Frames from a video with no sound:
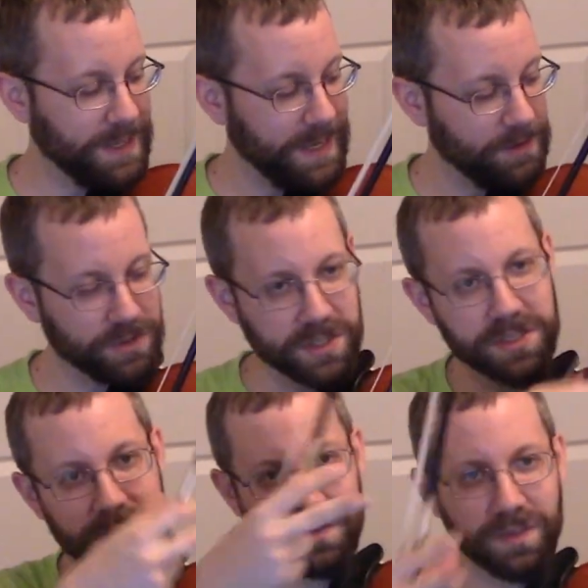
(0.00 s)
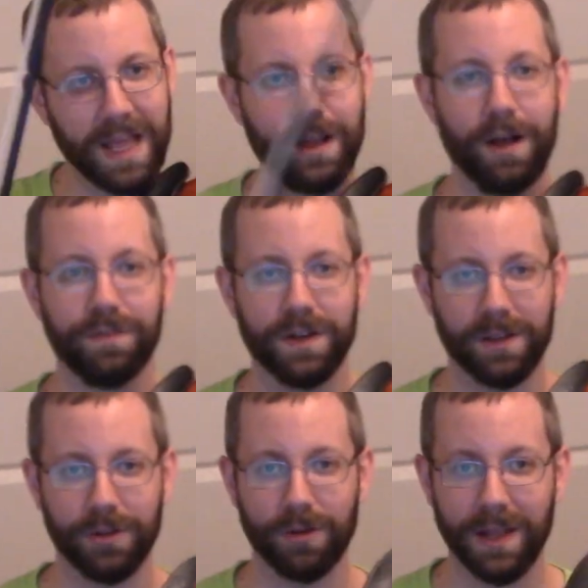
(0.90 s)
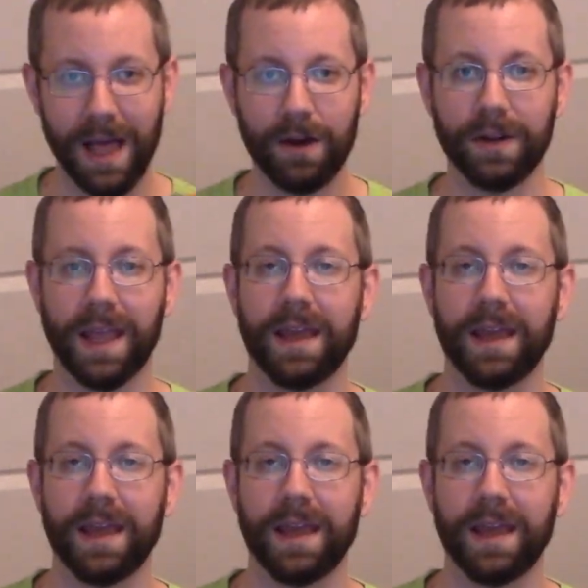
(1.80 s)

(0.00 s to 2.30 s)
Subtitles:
play it'll just fly off in a little cloud